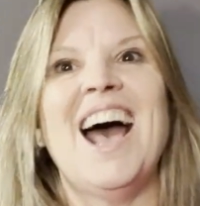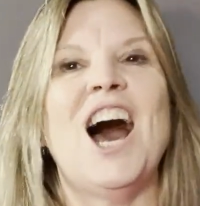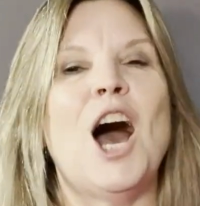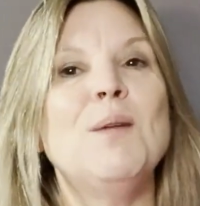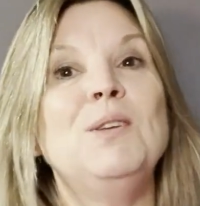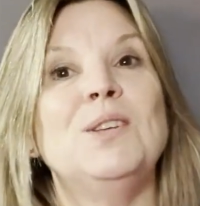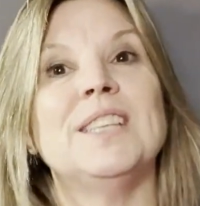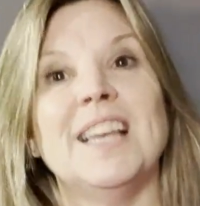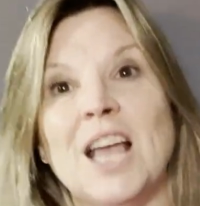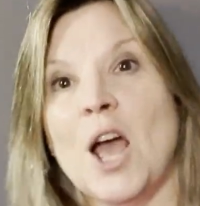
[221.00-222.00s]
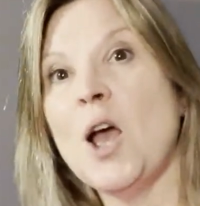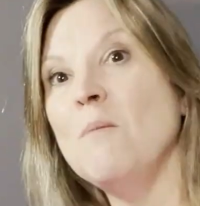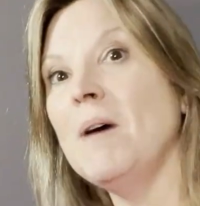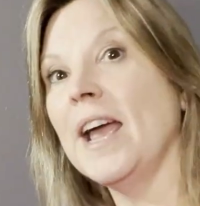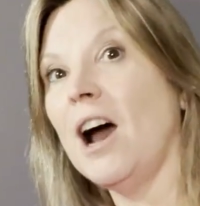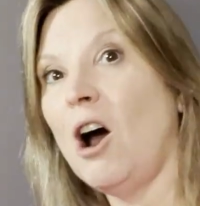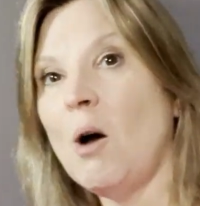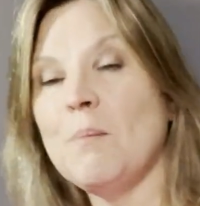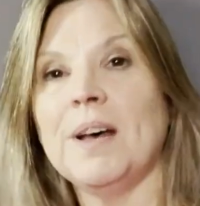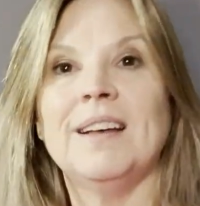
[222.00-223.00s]
I'm using my
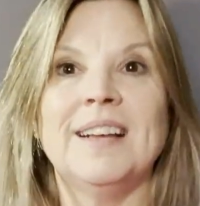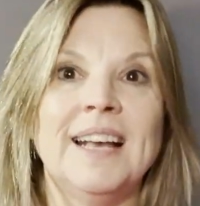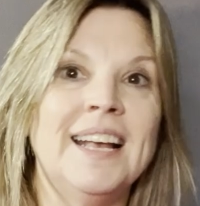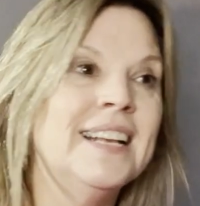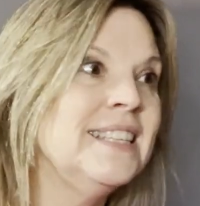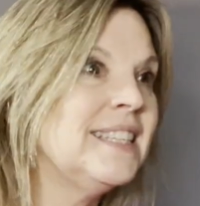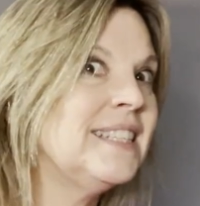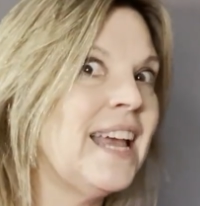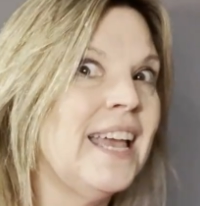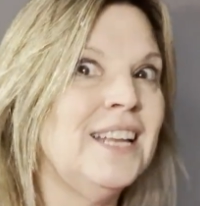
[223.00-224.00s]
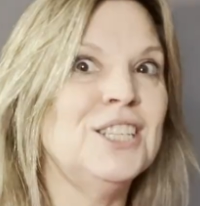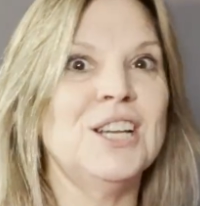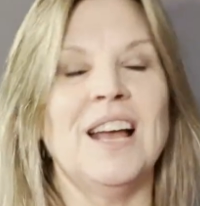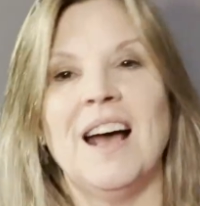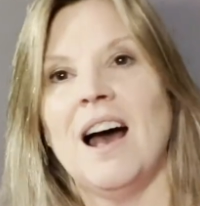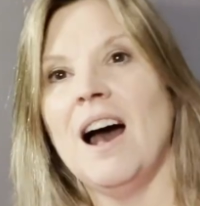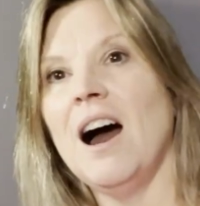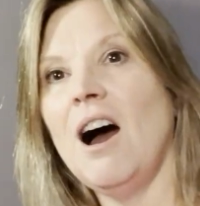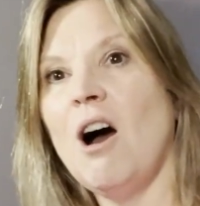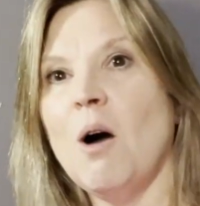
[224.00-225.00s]
up stage
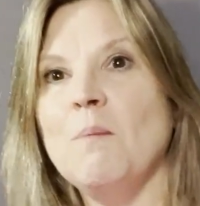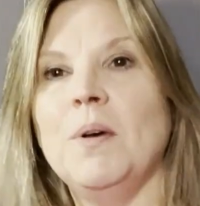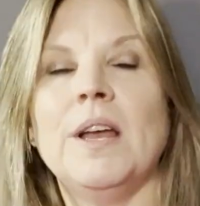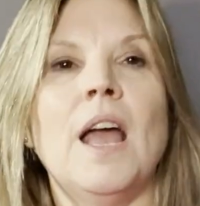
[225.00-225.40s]
arm.